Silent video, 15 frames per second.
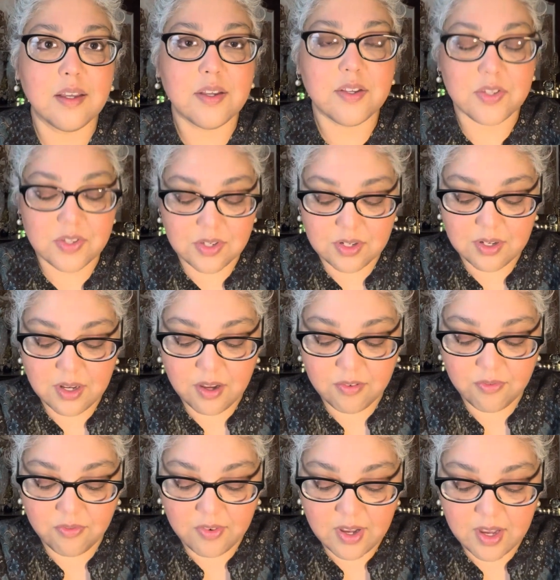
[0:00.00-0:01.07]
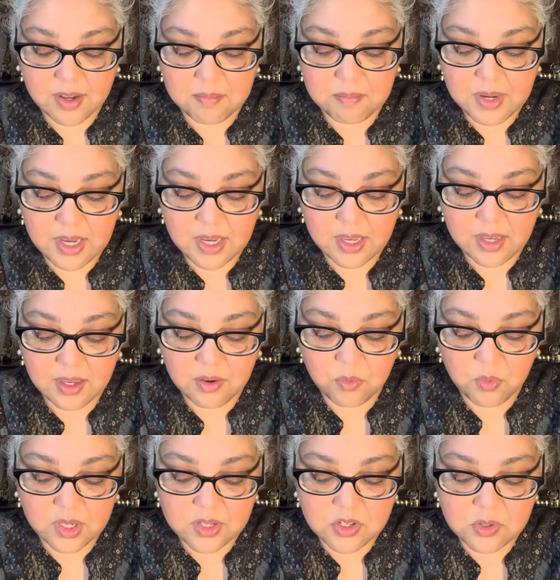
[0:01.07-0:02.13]
stuff on my
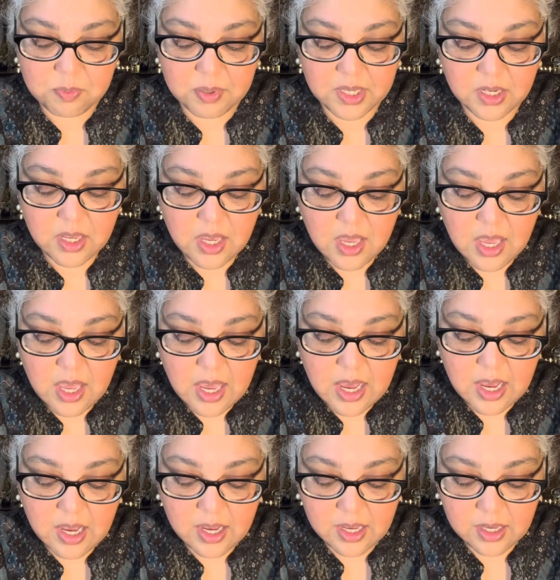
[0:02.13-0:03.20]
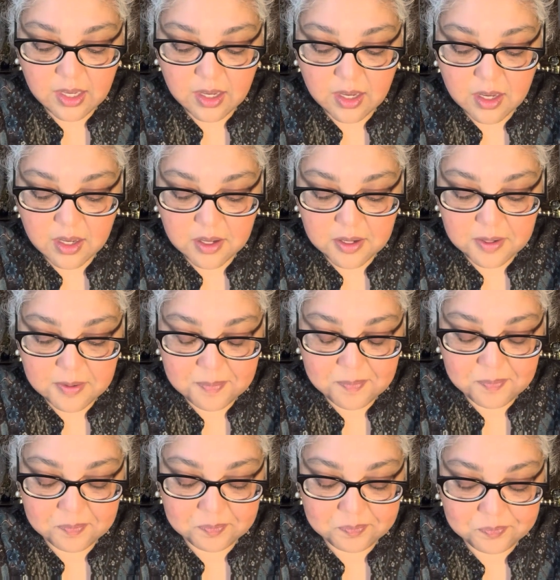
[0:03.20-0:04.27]
wrist, but I,
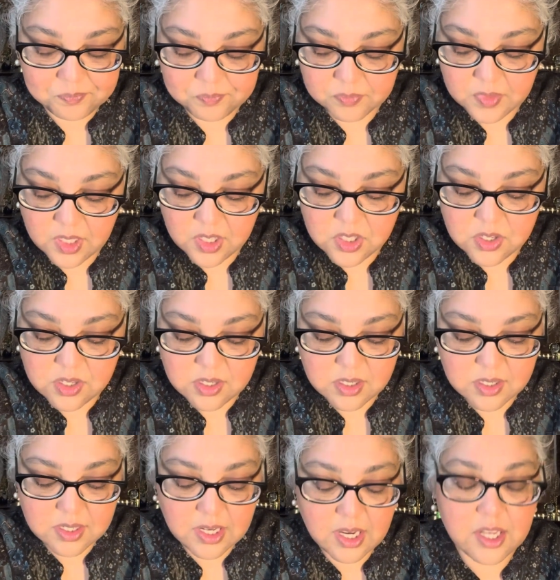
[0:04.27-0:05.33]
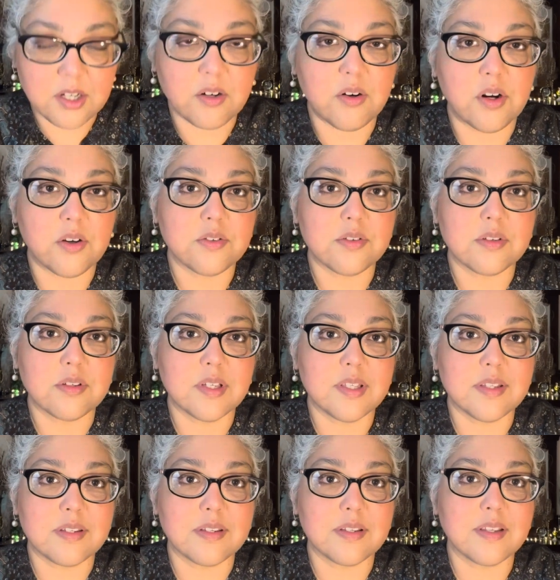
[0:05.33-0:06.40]
um, it's it's kind of gross.
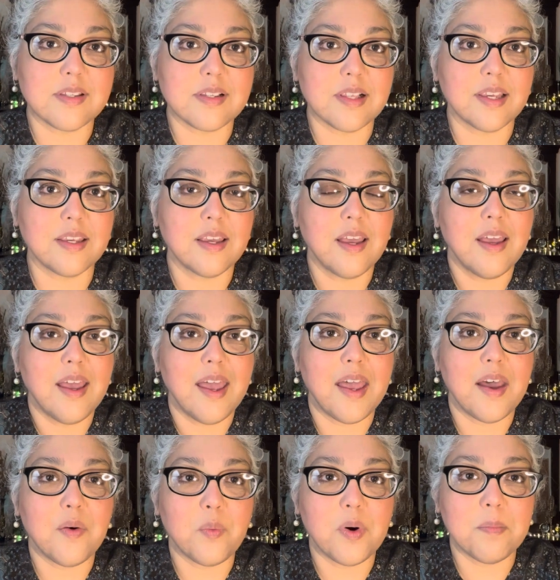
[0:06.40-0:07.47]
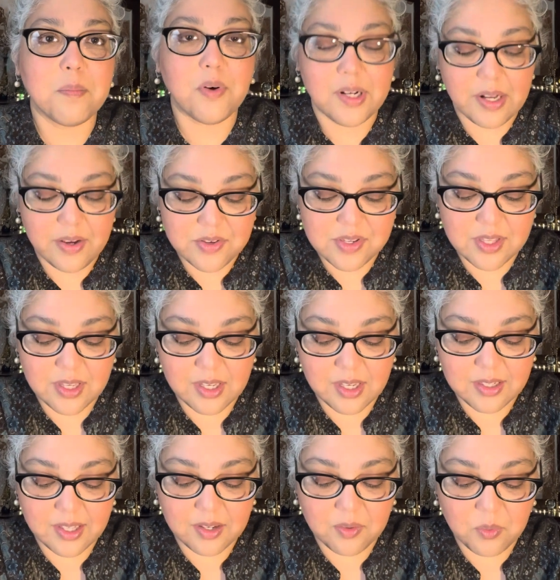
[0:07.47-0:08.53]
It's it's like at one point I was
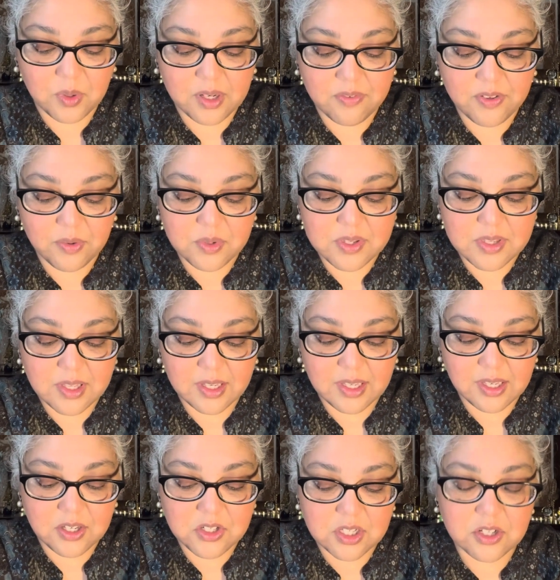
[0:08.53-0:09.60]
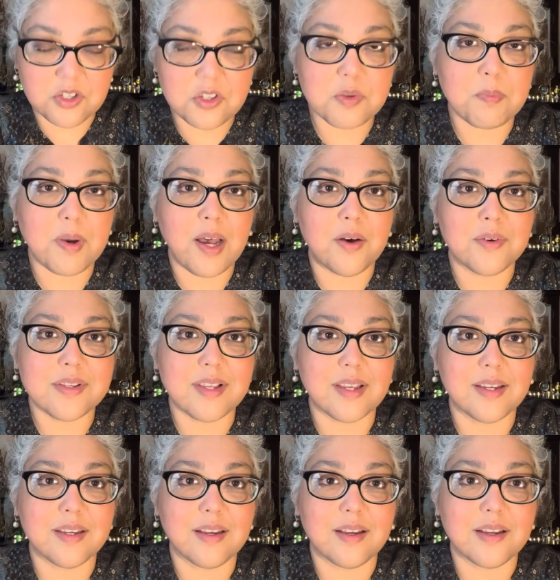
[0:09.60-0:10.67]
thinking like what if it was like each little spot was
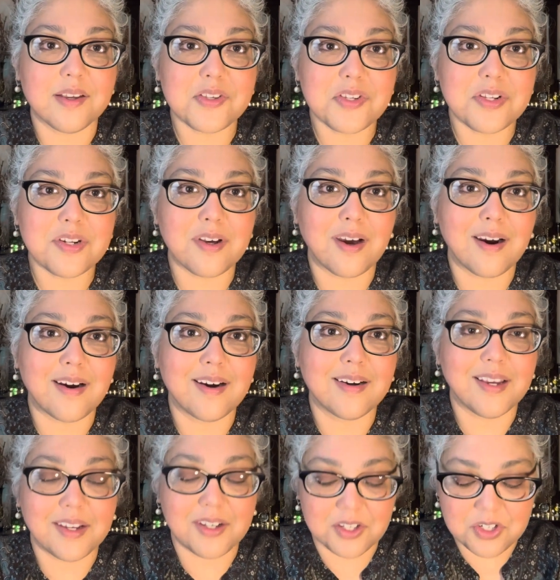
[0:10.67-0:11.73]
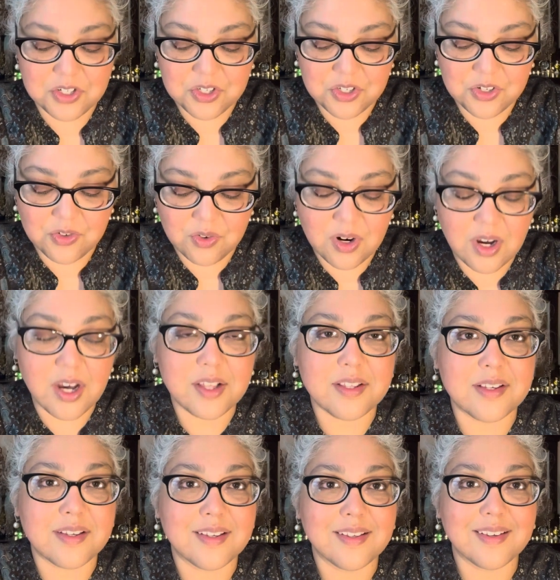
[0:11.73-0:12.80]
like a star and I could just draw
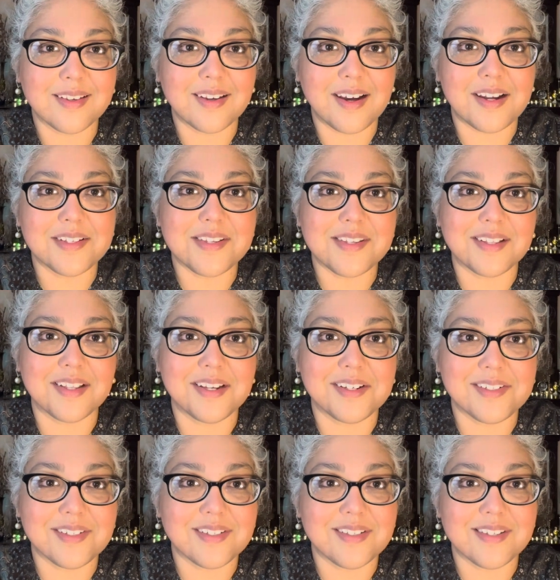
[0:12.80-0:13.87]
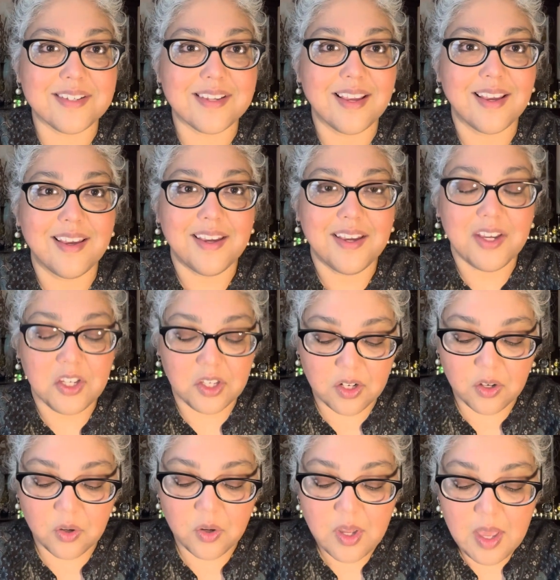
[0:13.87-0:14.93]
the constellations, you
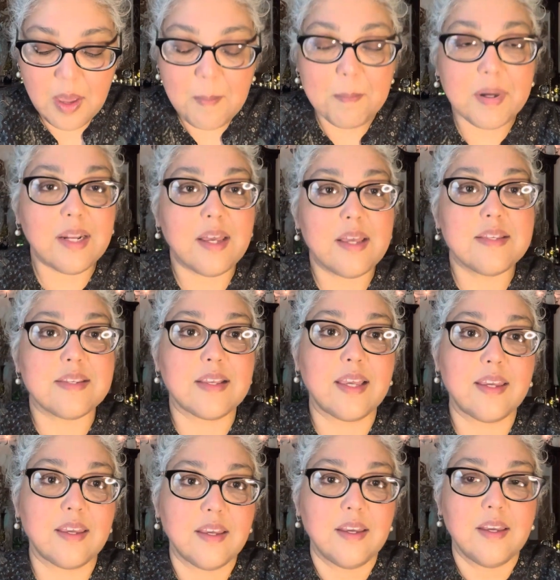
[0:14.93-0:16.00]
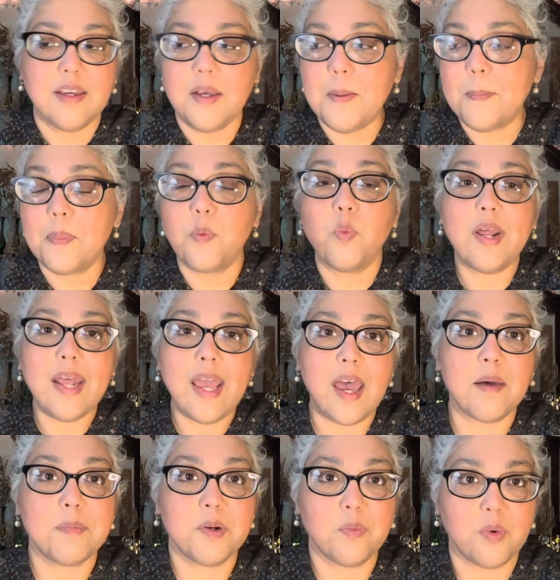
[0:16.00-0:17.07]
know? But it's like what
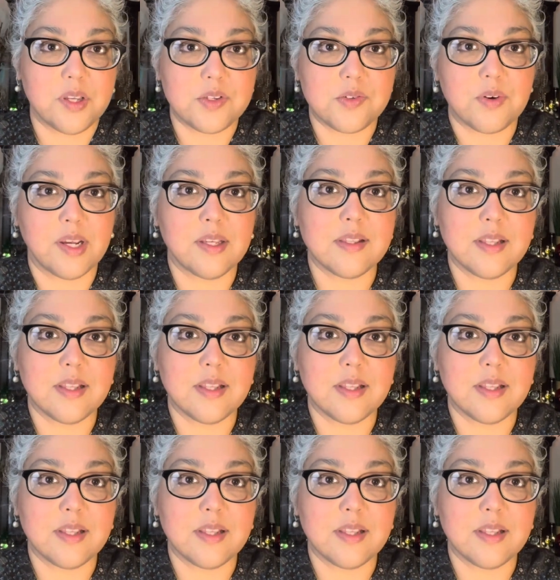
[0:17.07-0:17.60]
happened was, right?